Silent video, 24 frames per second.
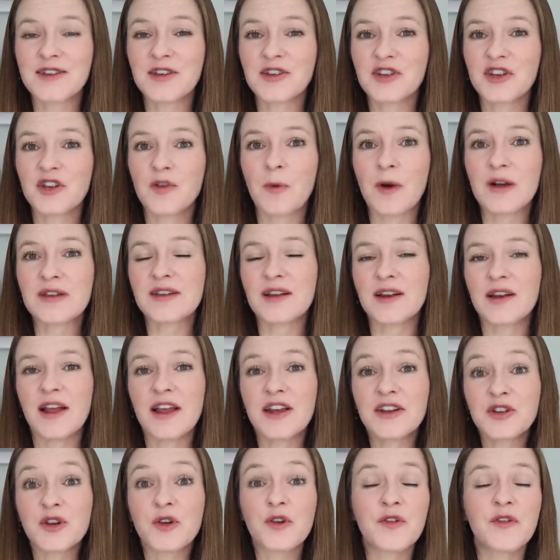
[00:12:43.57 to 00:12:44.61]
So she wasn't
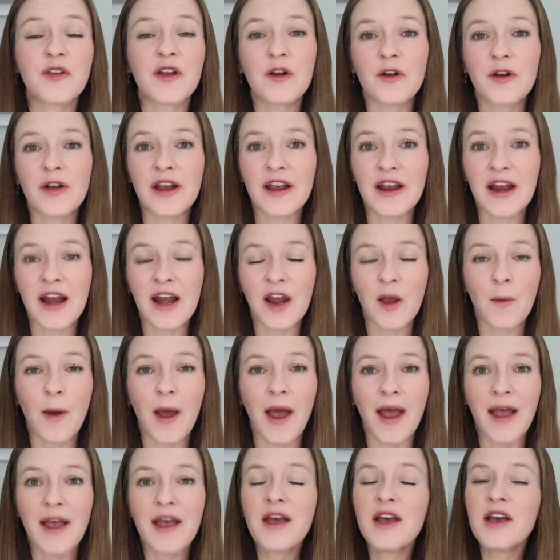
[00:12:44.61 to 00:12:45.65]
interfering in any
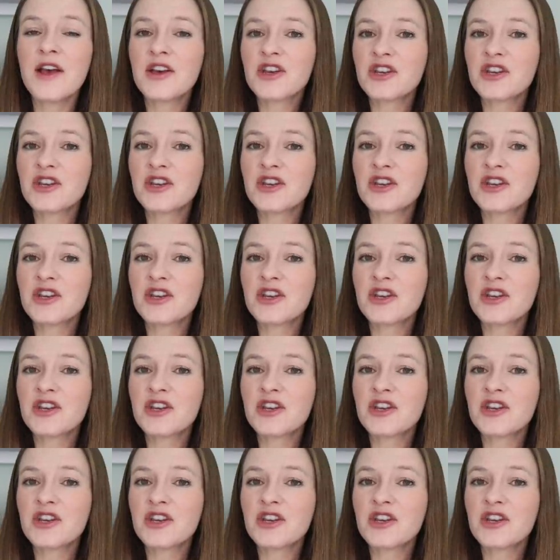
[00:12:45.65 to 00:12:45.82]
way.